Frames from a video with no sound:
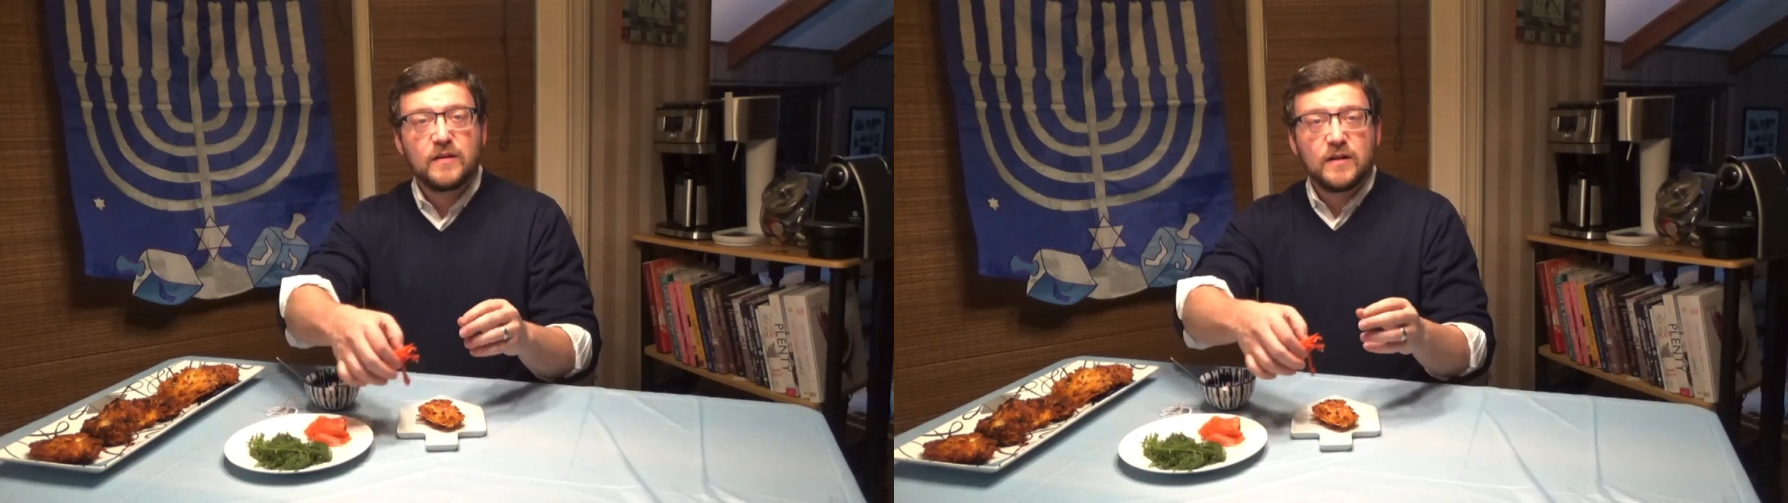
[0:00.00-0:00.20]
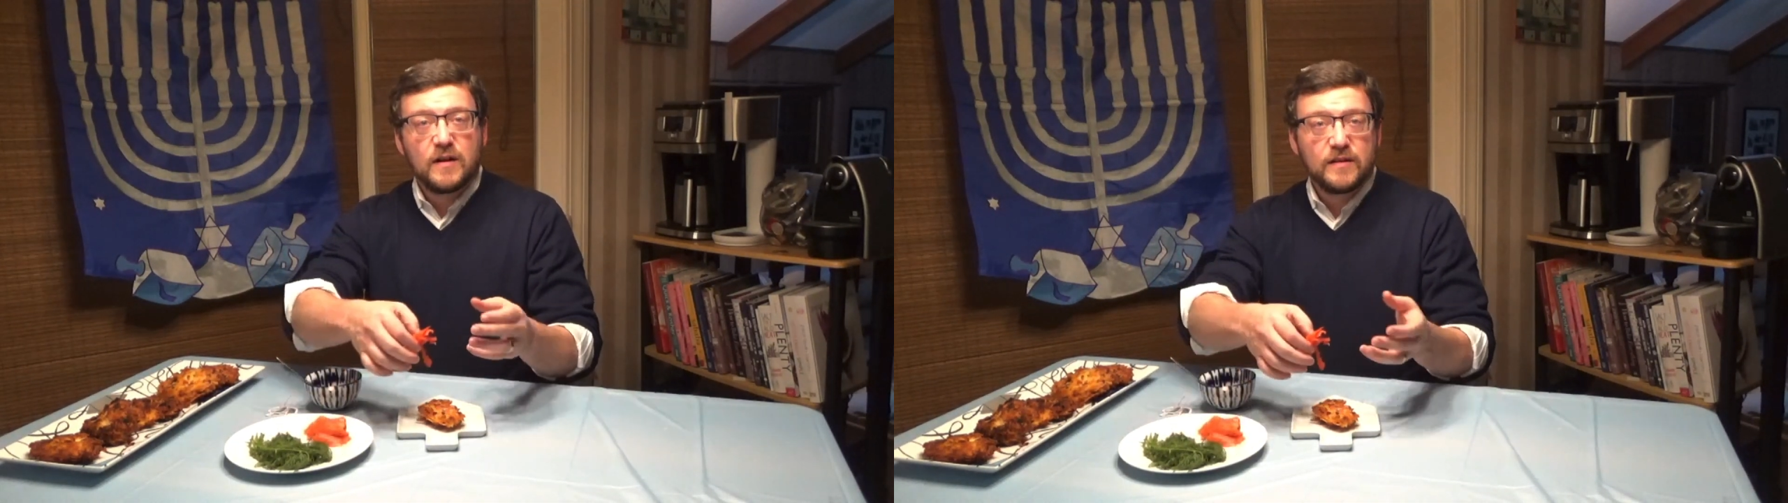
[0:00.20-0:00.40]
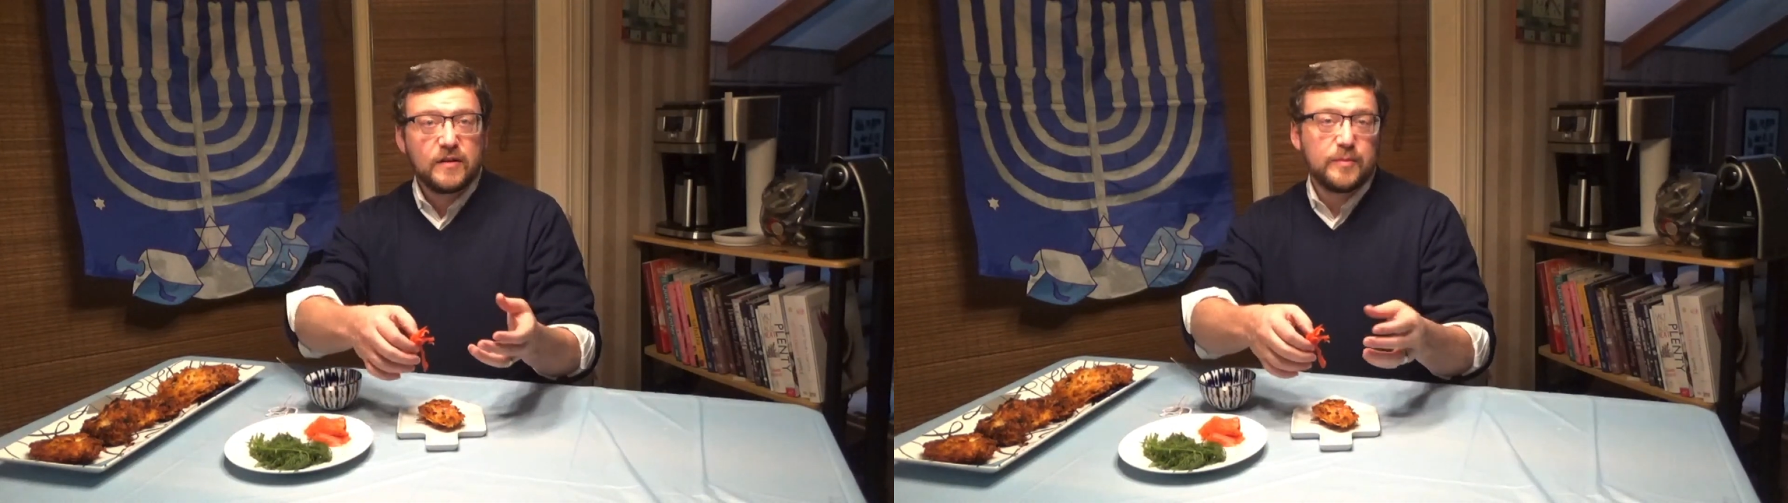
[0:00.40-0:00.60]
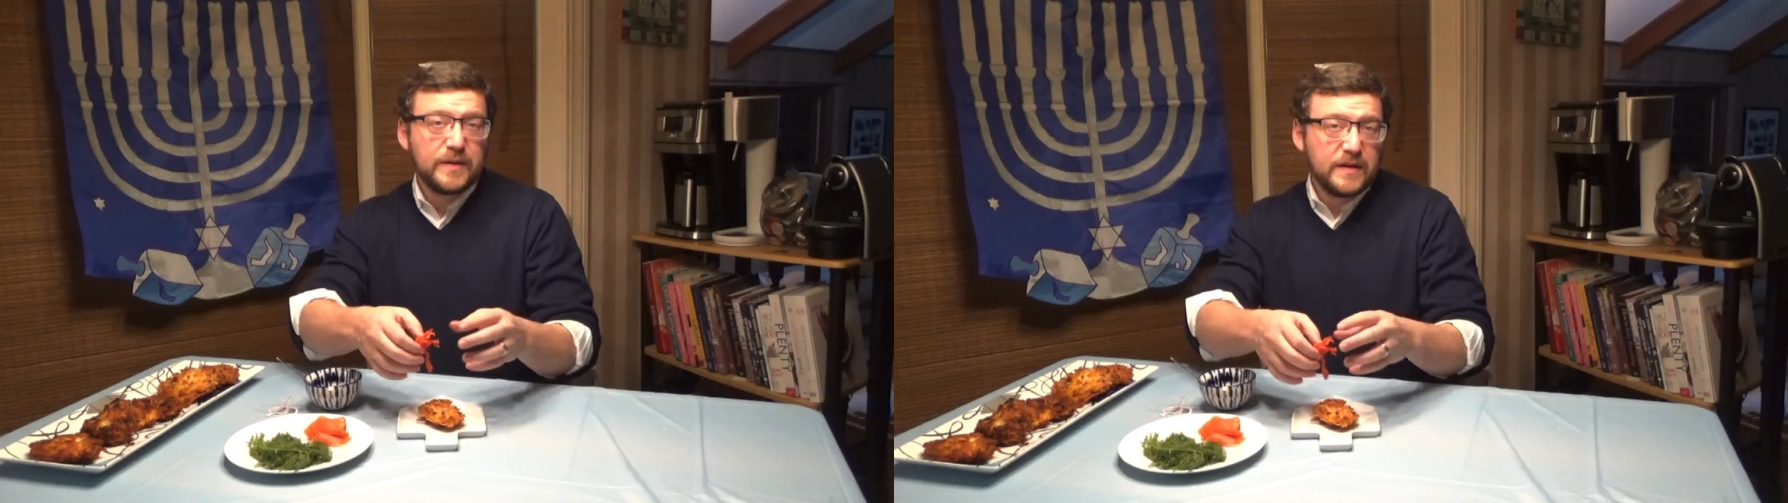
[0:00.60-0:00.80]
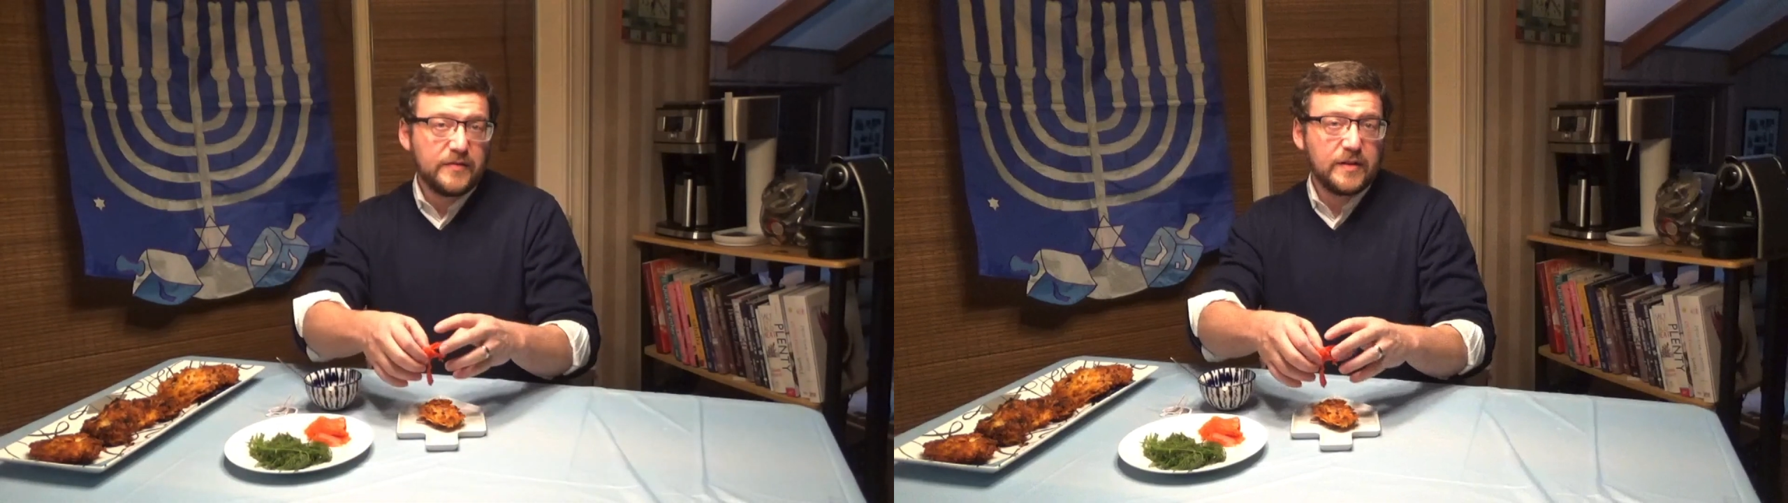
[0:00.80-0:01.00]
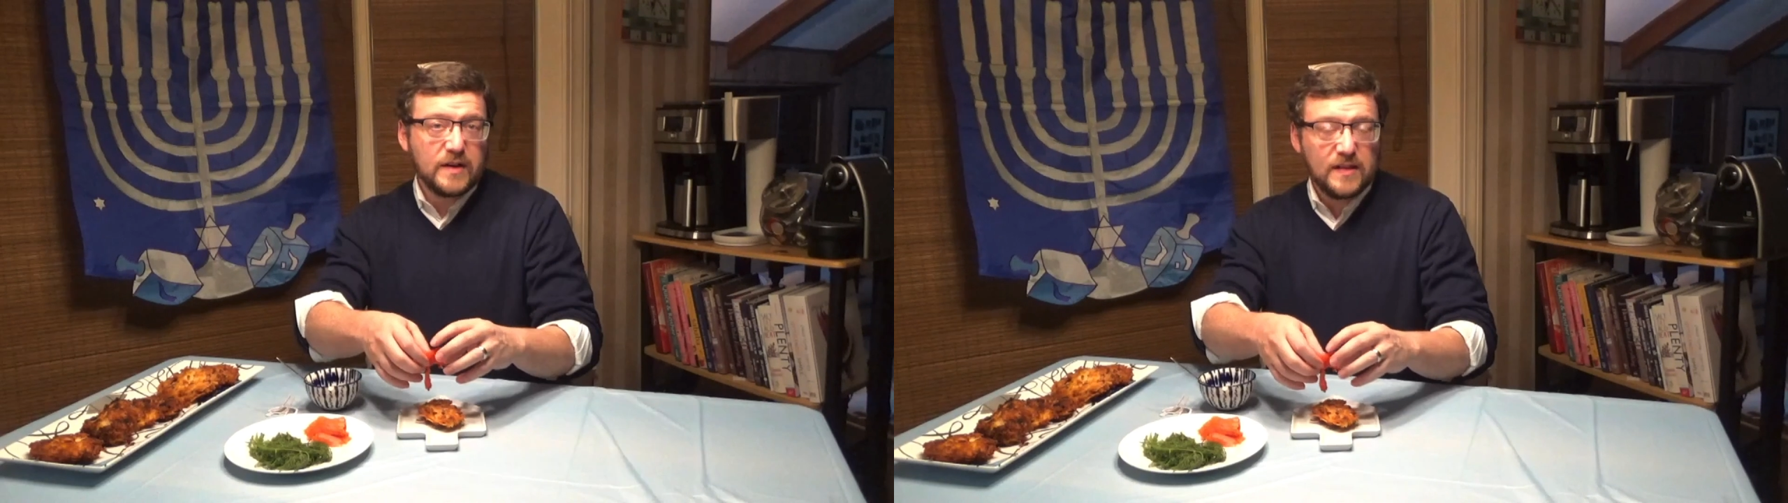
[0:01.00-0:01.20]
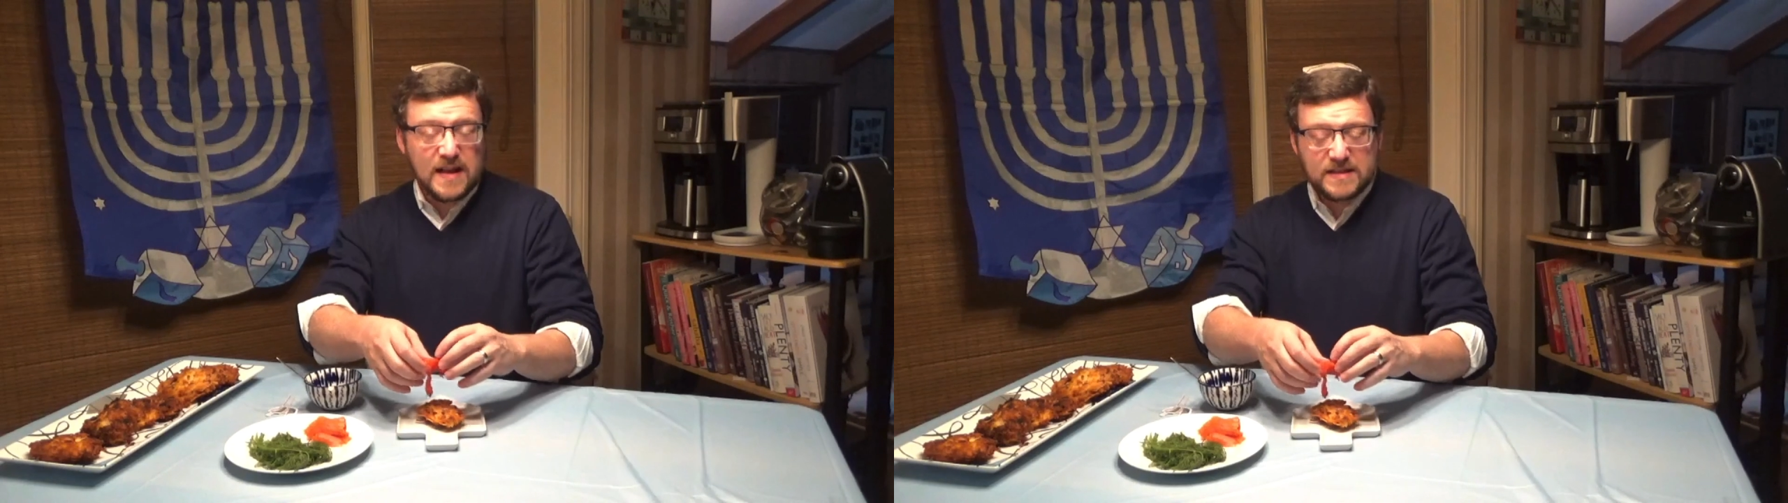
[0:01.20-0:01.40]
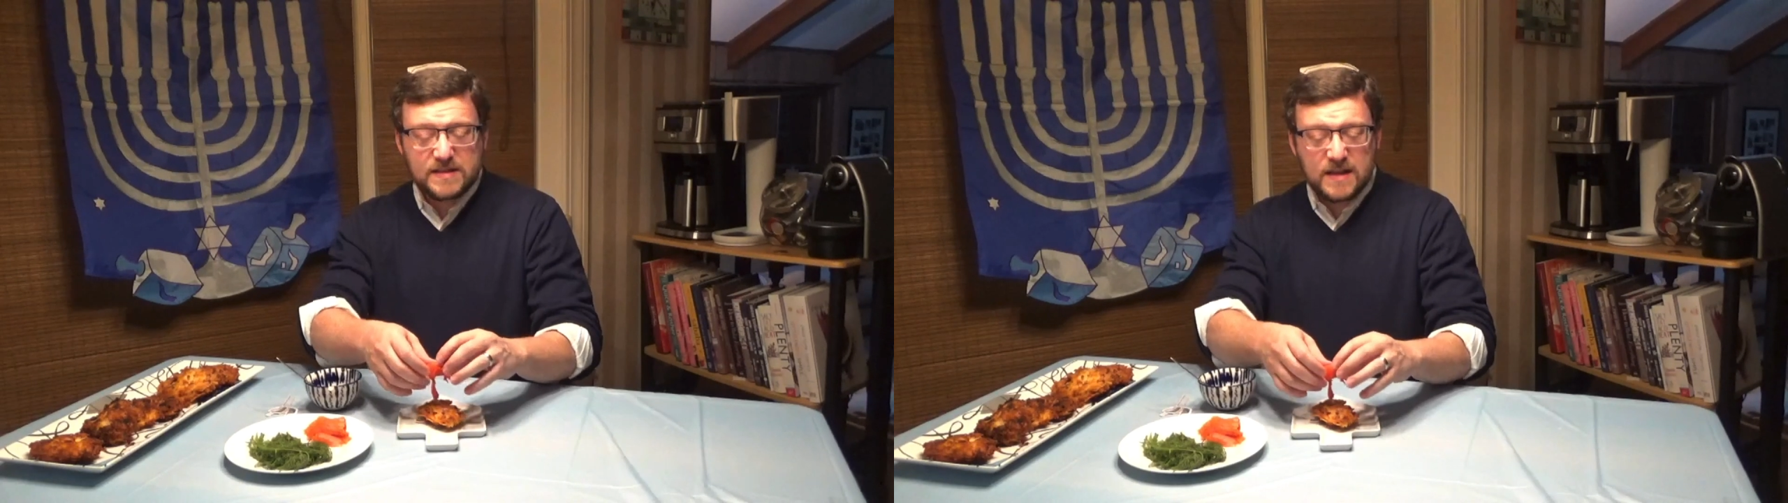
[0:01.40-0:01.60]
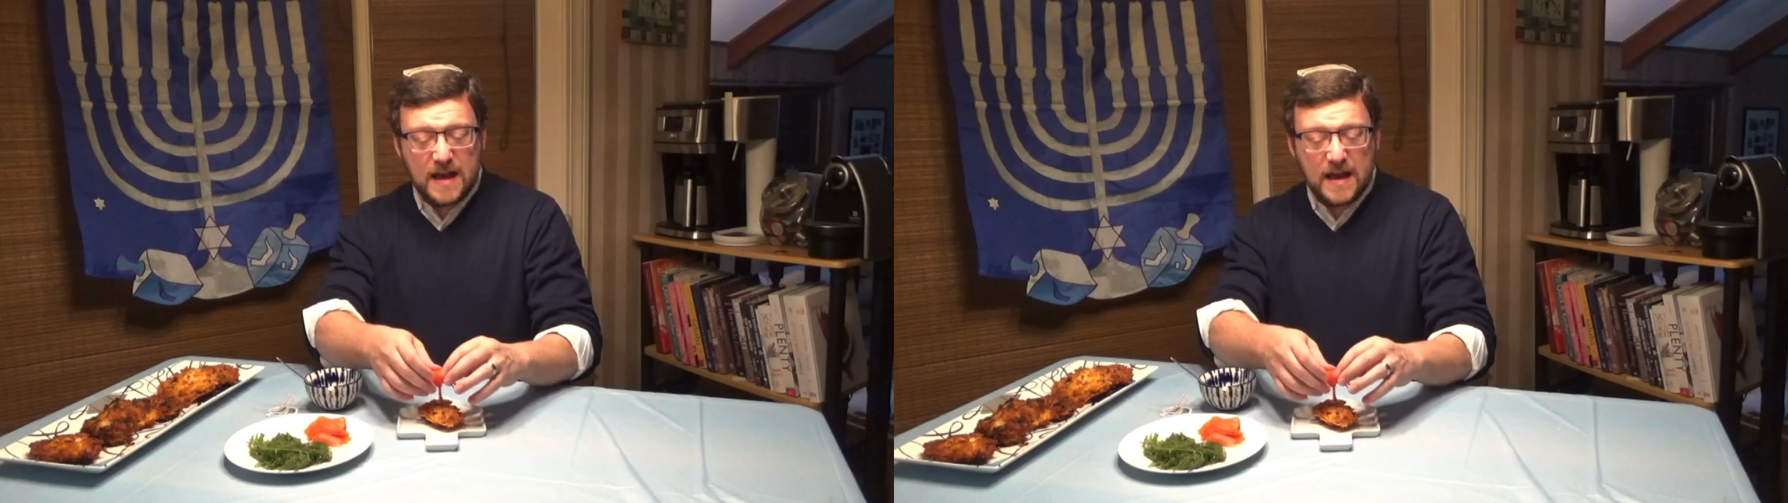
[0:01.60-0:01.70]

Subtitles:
a little bit of a classic